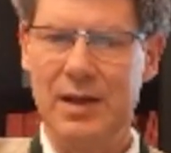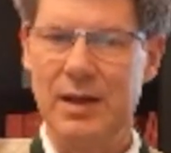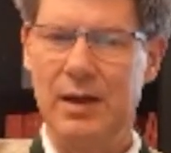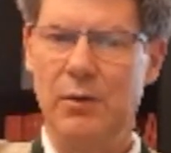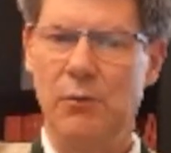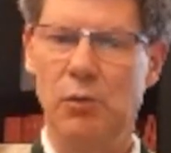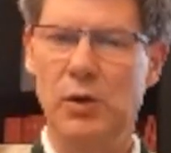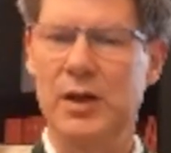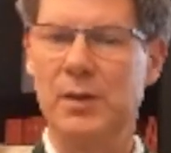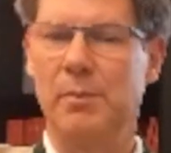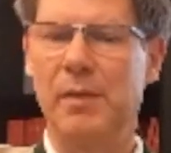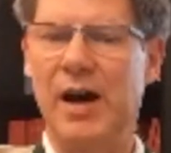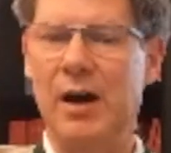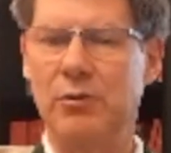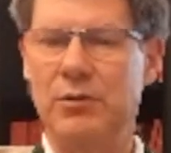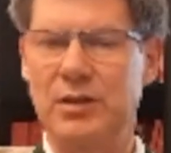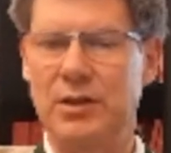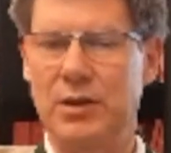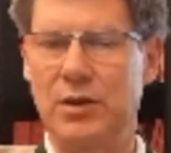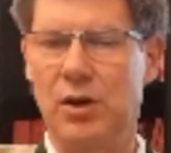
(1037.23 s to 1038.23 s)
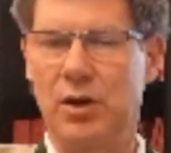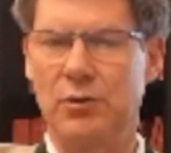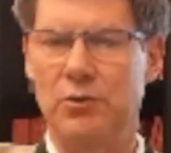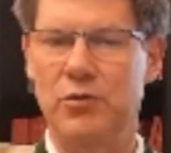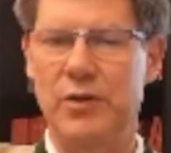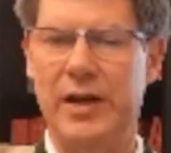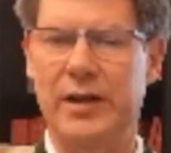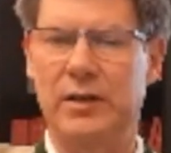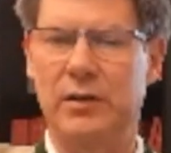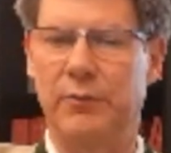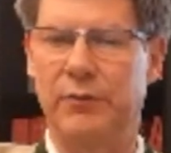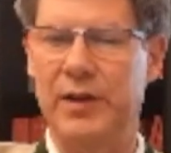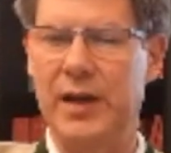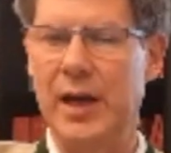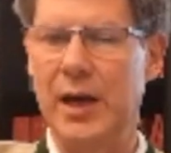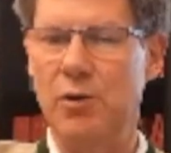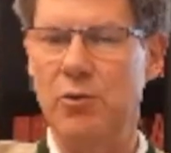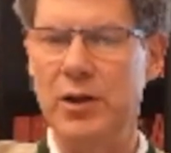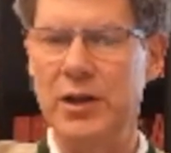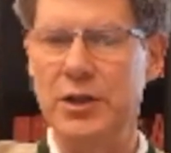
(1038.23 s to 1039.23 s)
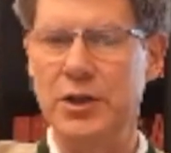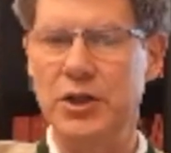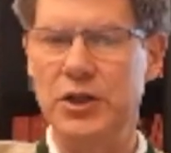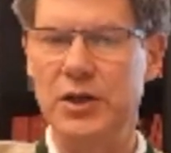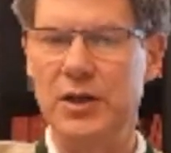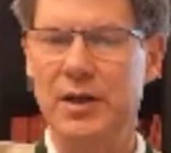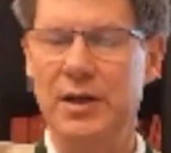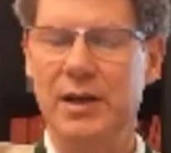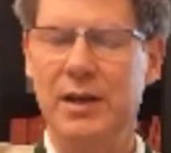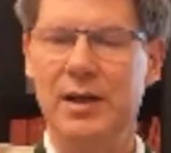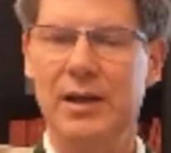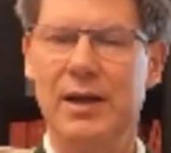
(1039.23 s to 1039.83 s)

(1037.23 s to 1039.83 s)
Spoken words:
What about the contract of carriage?